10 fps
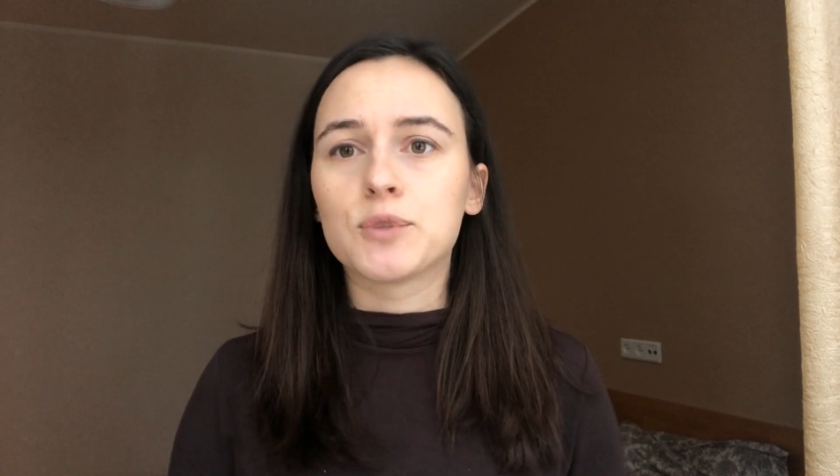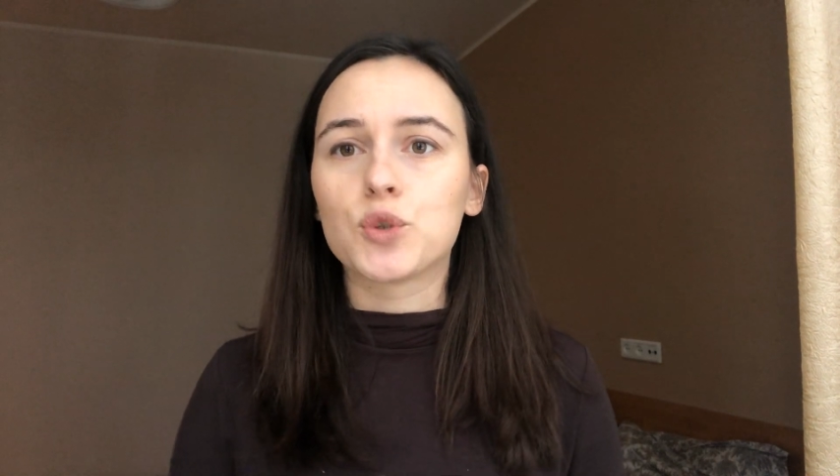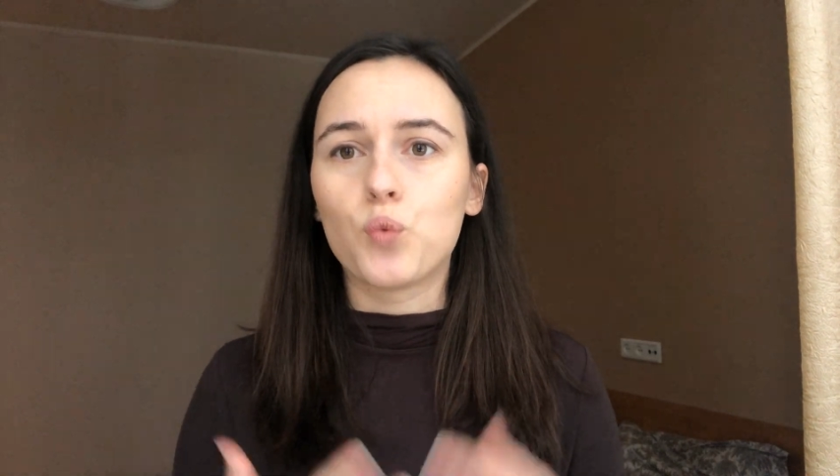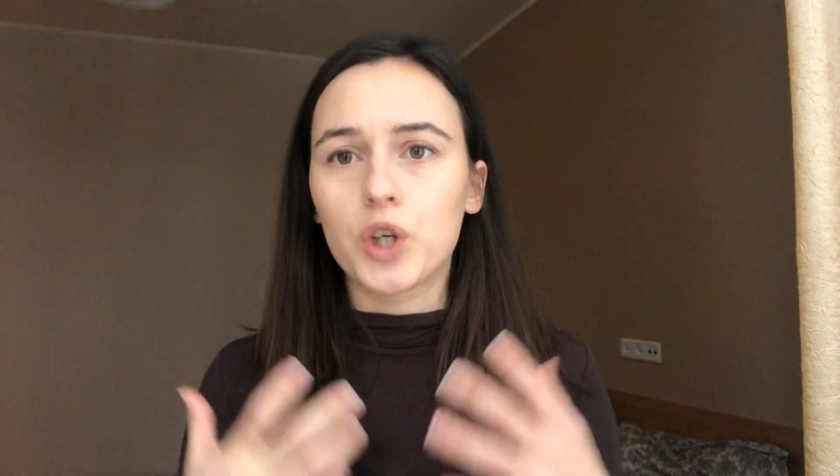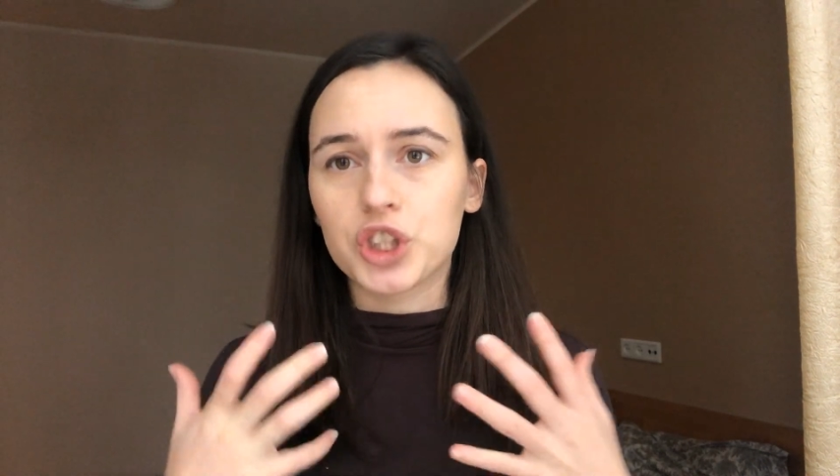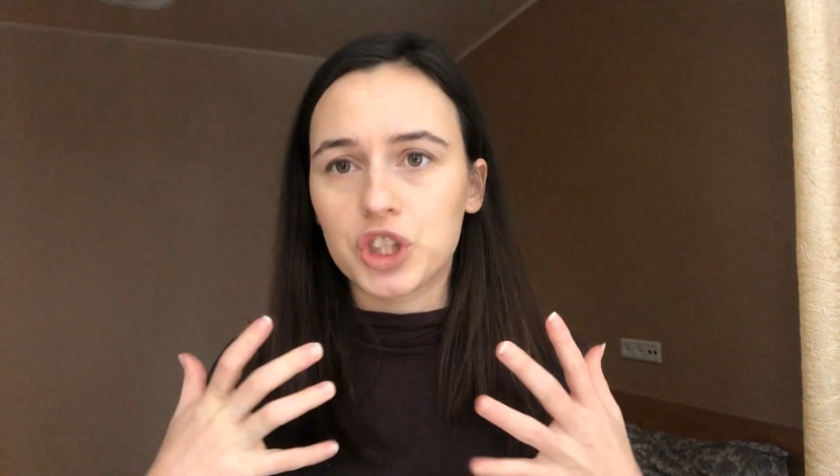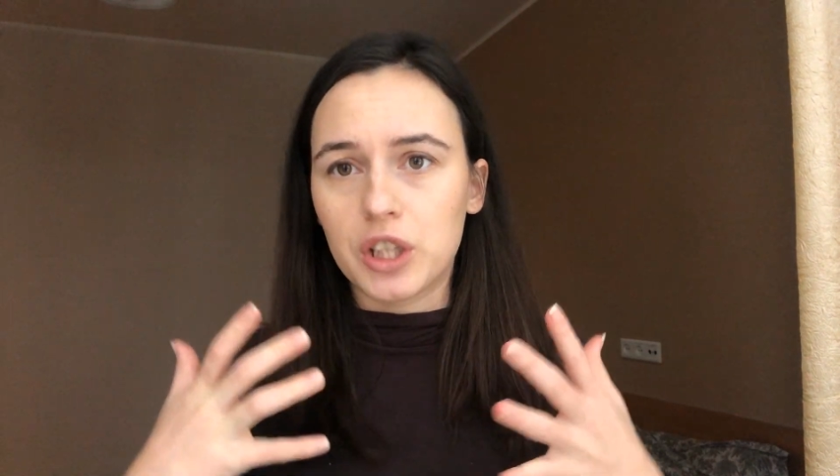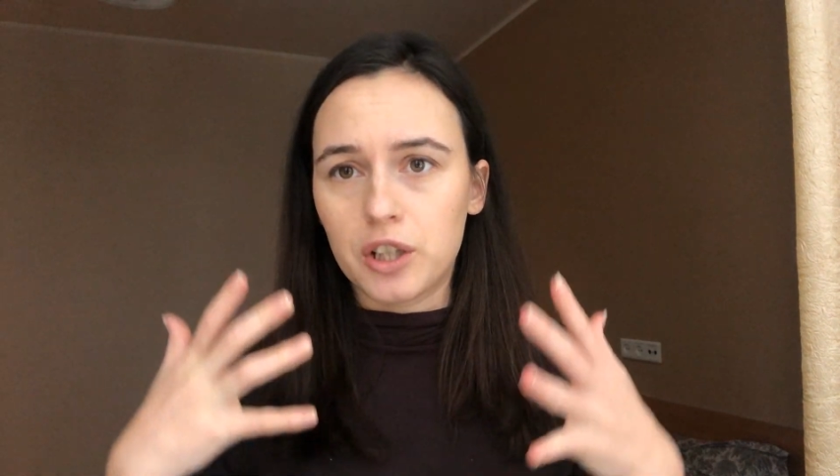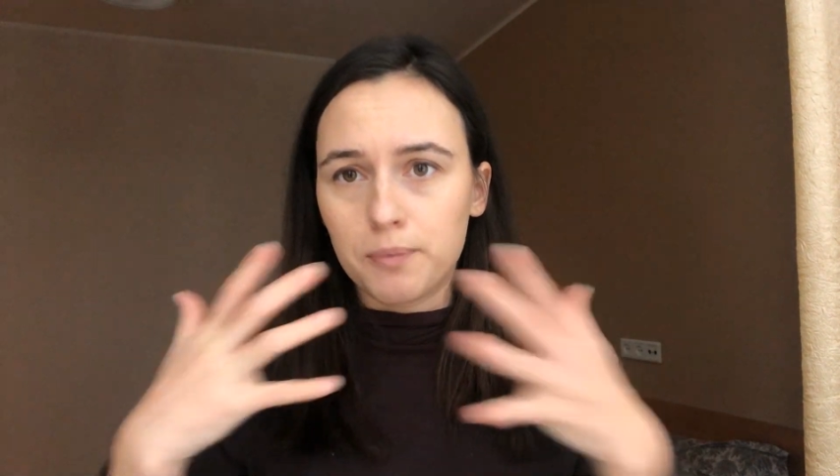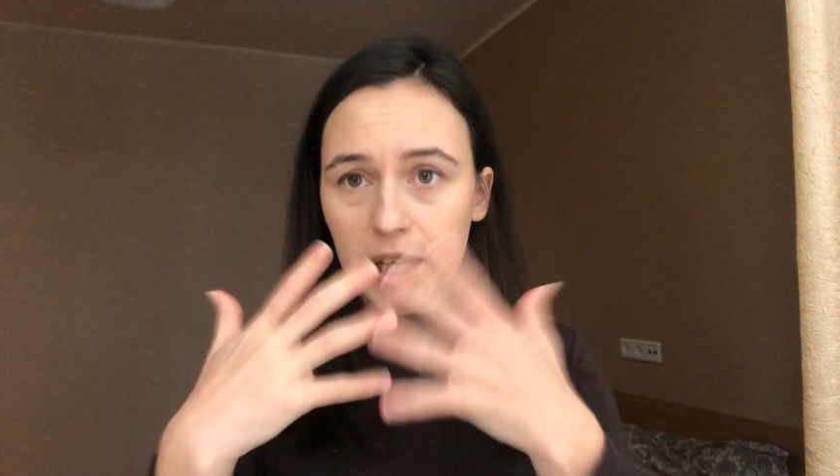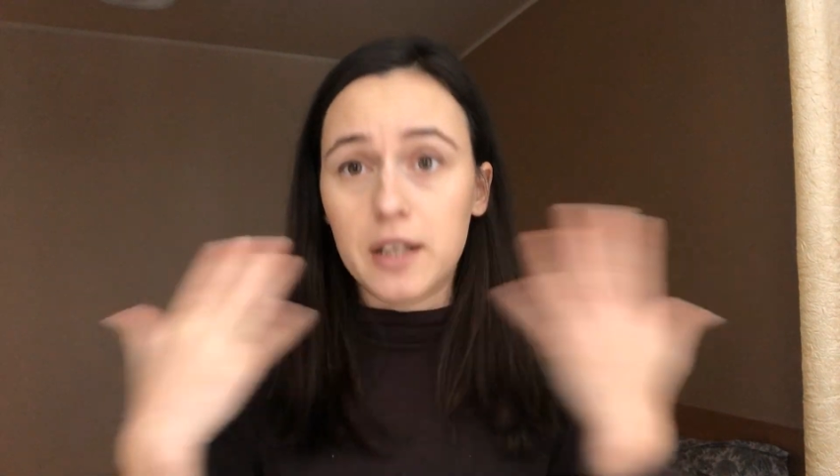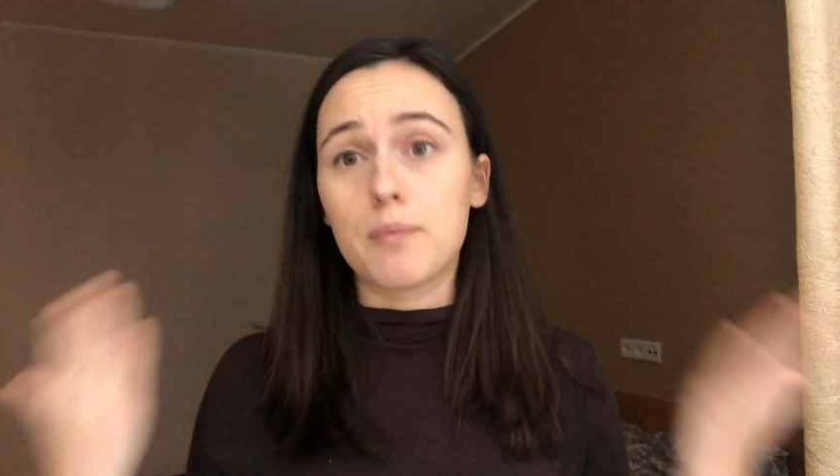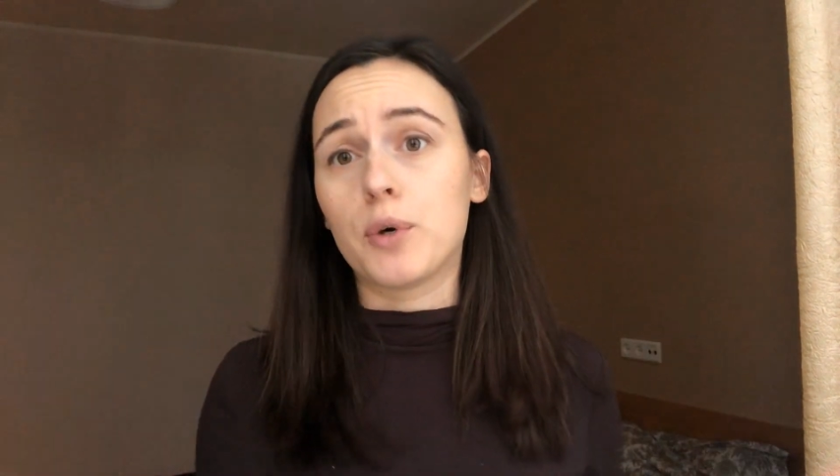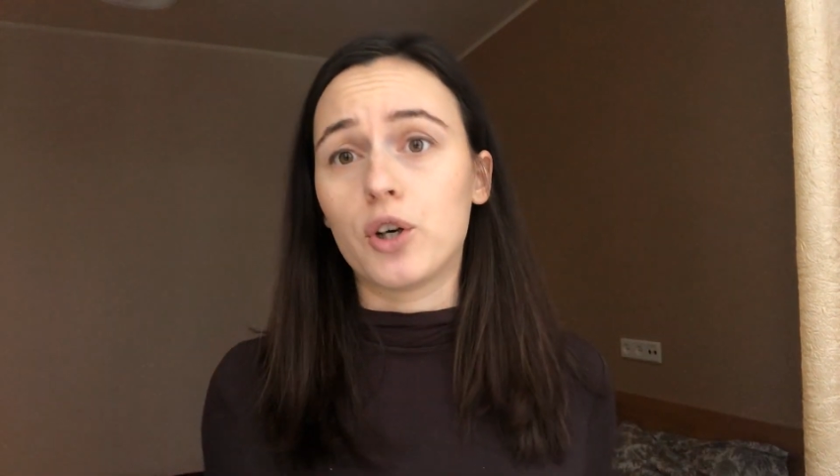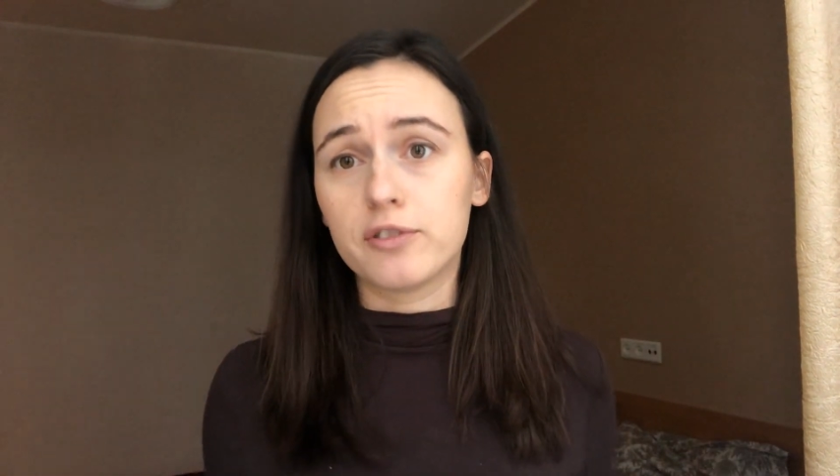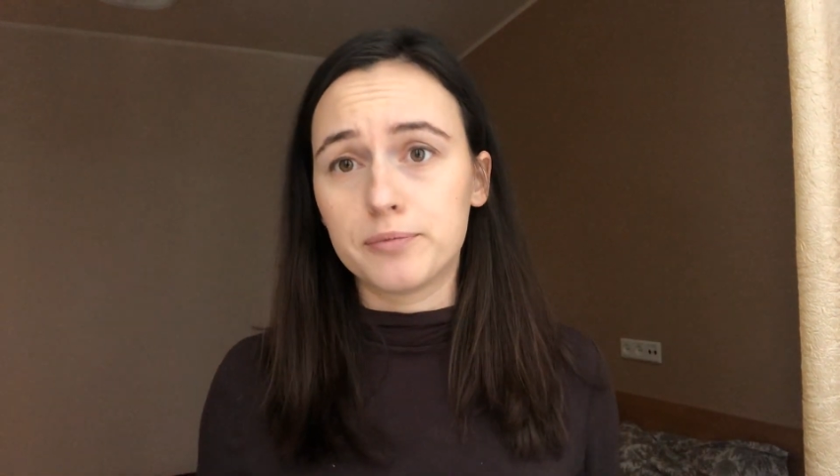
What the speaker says: to wash their makeup off